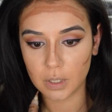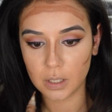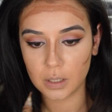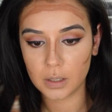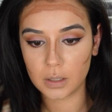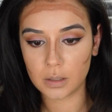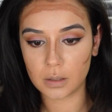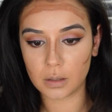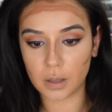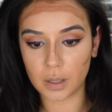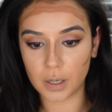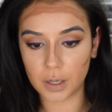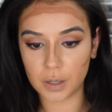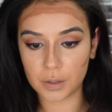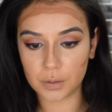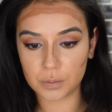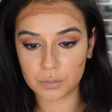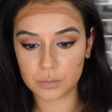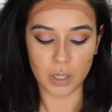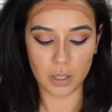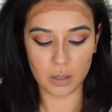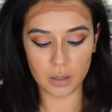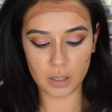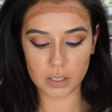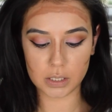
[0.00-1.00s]
and there,
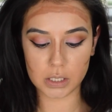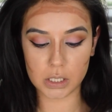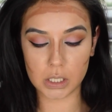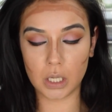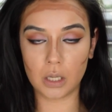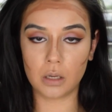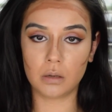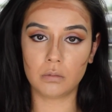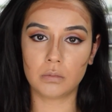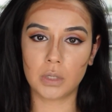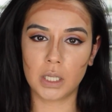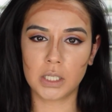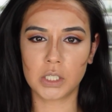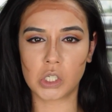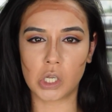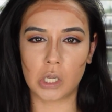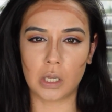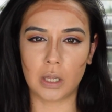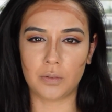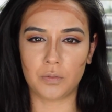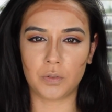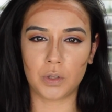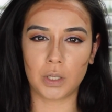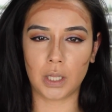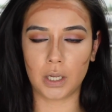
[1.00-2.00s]
and that's it. That's all
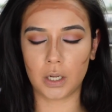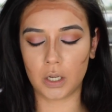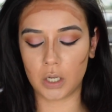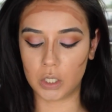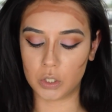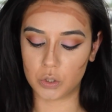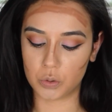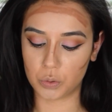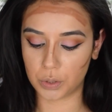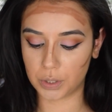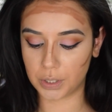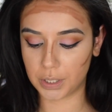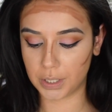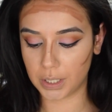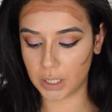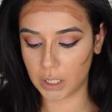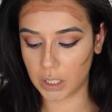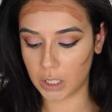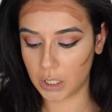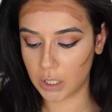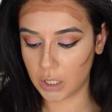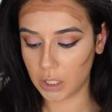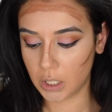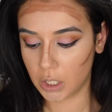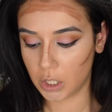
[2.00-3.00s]
I feel like contouring,
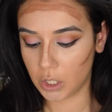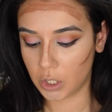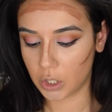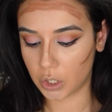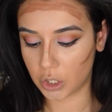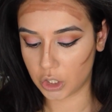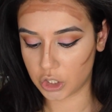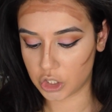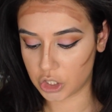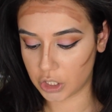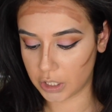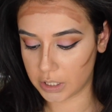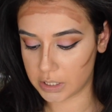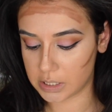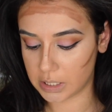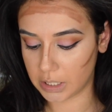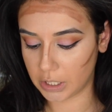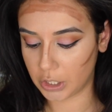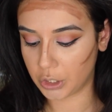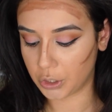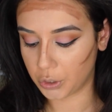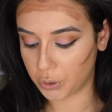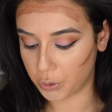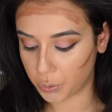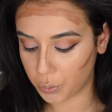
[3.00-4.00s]
or should I say
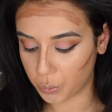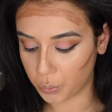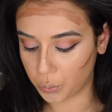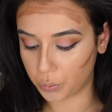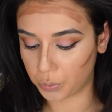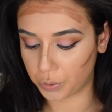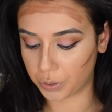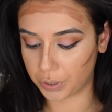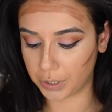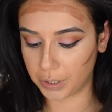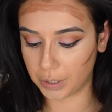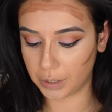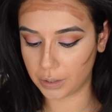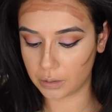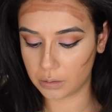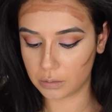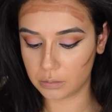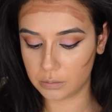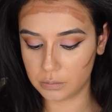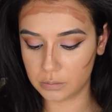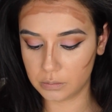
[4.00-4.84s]
contouring.